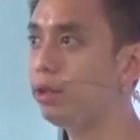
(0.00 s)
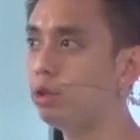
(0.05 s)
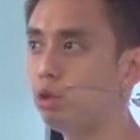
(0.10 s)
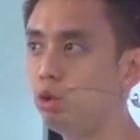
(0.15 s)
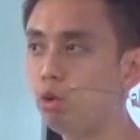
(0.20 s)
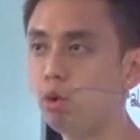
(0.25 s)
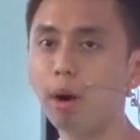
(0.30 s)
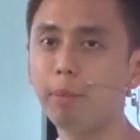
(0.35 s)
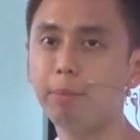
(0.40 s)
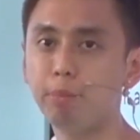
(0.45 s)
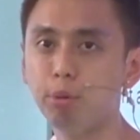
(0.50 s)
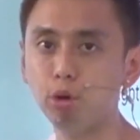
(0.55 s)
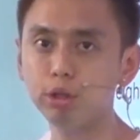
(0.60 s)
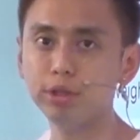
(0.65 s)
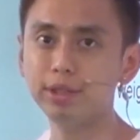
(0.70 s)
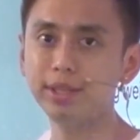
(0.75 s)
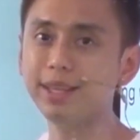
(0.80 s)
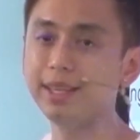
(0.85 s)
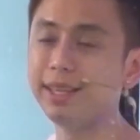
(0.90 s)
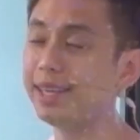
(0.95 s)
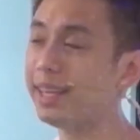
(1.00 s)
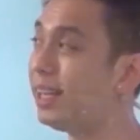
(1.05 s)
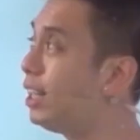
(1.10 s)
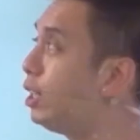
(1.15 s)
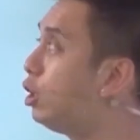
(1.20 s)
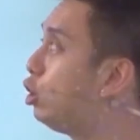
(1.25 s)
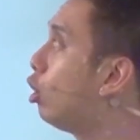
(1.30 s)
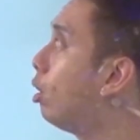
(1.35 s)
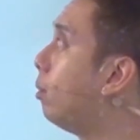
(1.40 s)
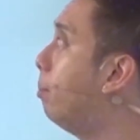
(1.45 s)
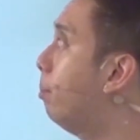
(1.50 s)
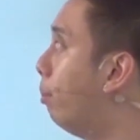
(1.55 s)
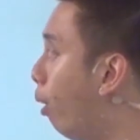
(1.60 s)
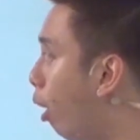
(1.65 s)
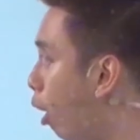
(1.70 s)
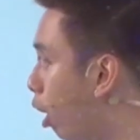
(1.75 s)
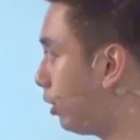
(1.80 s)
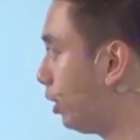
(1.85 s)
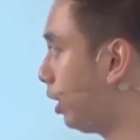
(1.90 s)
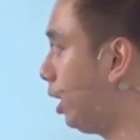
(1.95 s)
you are putting in your
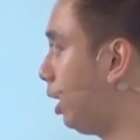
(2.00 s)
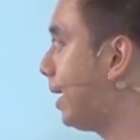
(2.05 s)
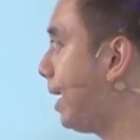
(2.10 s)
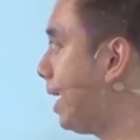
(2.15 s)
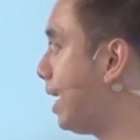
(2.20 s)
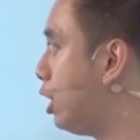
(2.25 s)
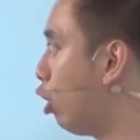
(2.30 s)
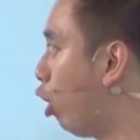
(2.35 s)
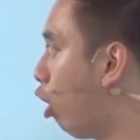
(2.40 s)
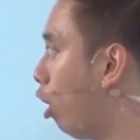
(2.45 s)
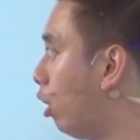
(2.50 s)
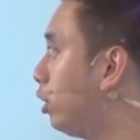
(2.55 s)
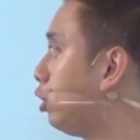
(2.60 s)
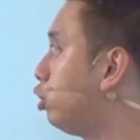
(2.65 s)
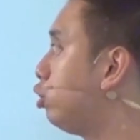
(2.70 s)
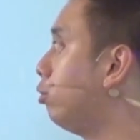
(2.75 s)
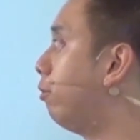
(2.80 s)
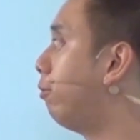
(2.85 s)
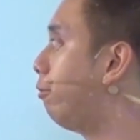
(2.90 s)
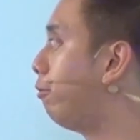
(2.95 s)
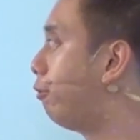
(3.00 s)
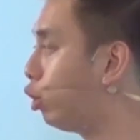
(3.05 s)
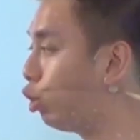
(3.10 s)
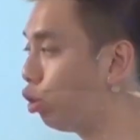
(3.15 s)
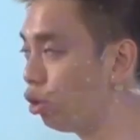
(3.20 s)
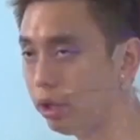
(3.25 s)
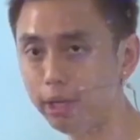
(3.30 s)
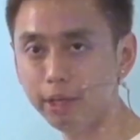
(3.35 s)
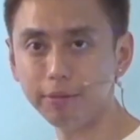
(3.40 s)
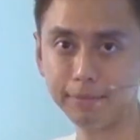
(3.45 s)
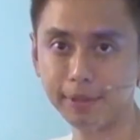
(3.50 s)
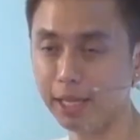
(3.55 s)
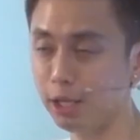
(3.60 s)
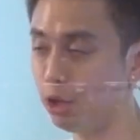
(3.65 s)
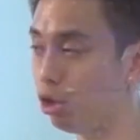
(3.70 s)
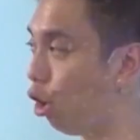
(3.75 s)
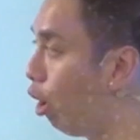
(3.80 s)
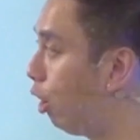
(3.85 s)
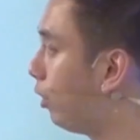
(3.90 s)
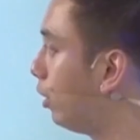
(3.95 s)
body in order to fuel it,
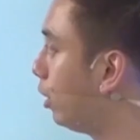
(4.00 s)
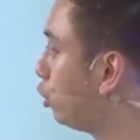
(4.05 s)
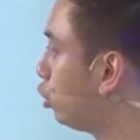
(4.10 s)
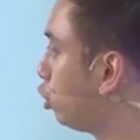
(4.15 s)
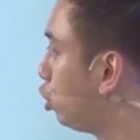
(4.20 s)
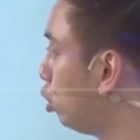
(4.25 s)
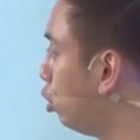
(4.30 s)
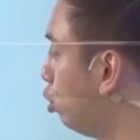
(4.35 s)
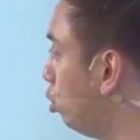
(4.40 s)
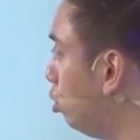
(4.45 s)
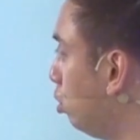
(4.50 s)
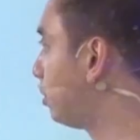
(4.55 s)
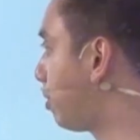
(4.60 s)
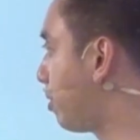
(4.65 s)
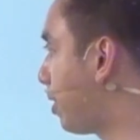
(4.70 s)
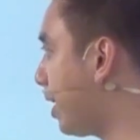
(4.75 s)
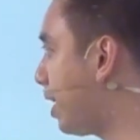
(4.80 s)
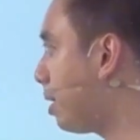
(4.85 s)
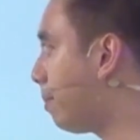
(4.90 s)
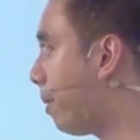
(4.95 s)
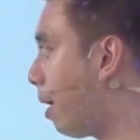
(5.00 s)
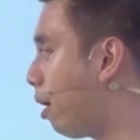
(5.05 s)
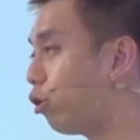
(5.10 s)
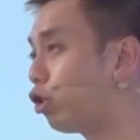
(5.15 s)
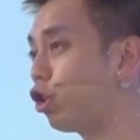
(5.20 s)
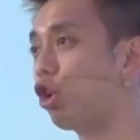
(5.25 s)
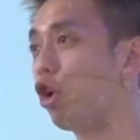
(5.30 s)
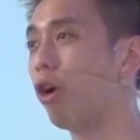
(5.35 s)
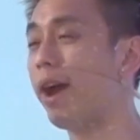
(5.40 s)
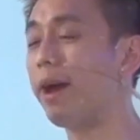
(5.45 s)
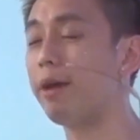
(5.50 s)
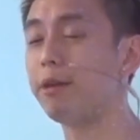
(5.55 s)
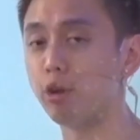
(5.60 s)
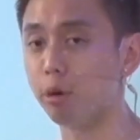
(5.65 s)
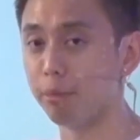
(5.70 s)
in order to think about your